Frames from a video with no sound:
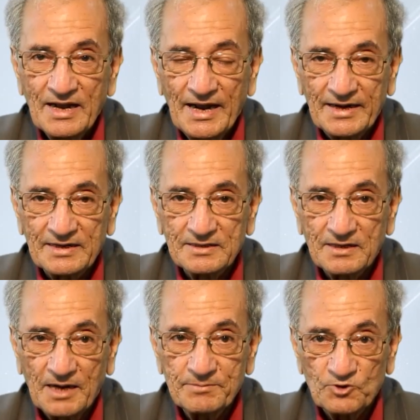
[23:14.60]
And
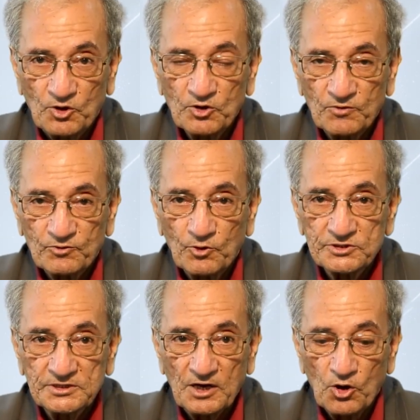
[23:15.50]
I'm talking, of
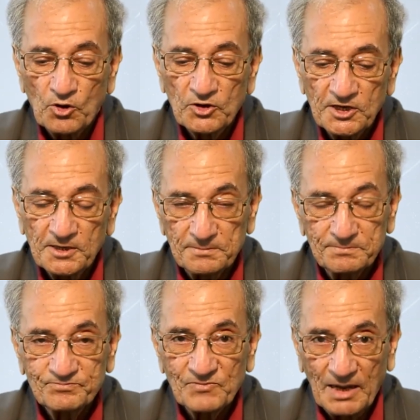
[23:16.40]
course, in the long term.
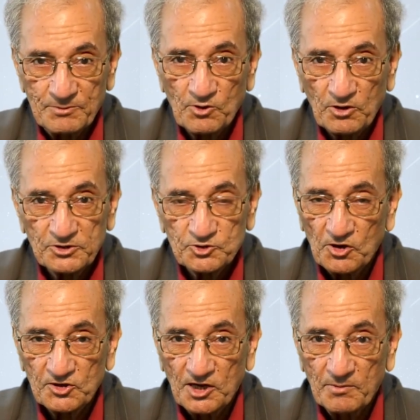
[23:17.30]
I'm not talking
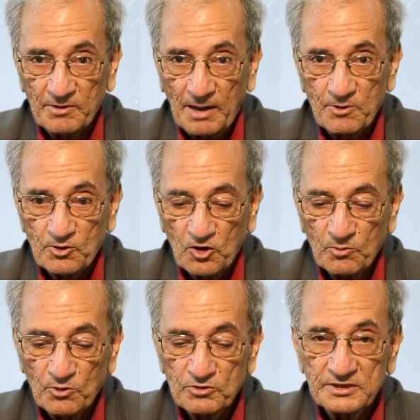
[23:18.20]
short term, and I'm not
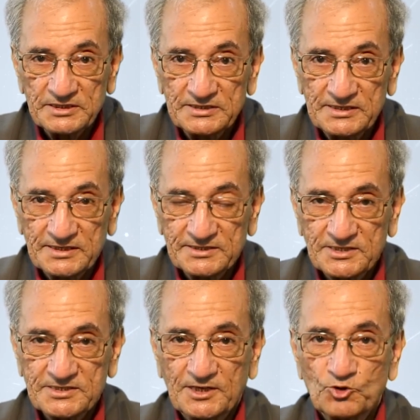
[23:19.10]
talking about the
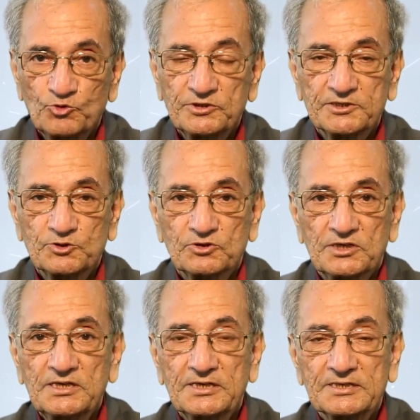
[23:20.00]
existing 2 years or
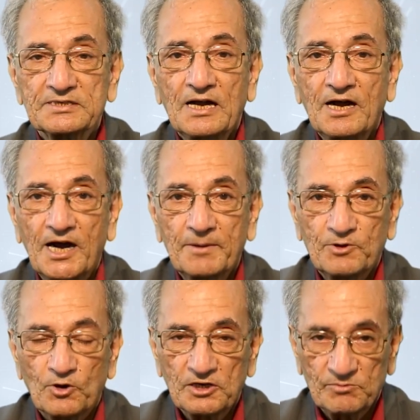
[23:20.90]
3 years. I'm
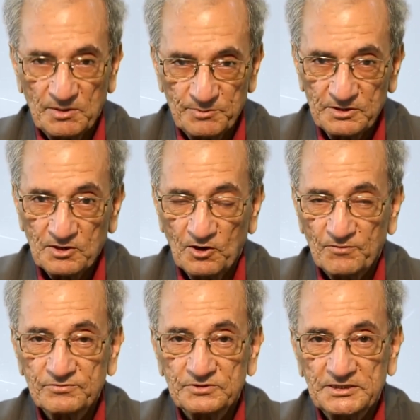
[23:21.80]
talking maybe
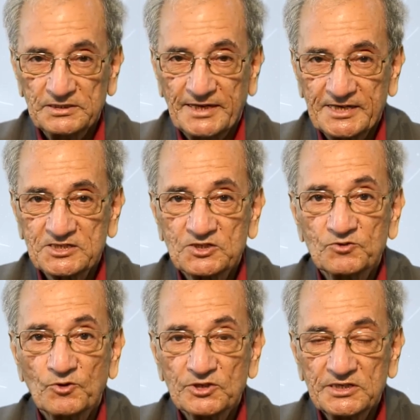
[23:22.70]
of the next
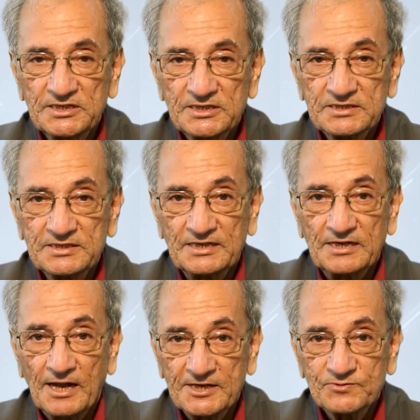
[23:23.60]
40 years and
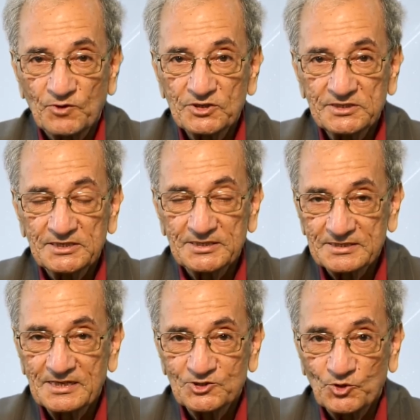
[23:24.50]
the last 40
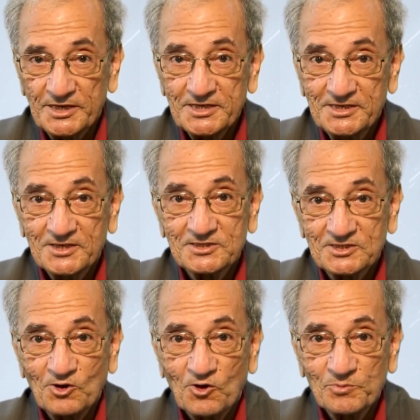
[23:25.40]
years. So 80 years
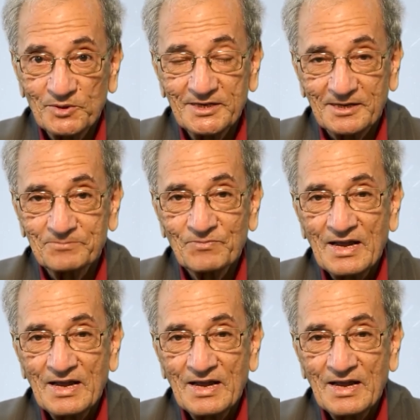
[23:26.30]
is a long period.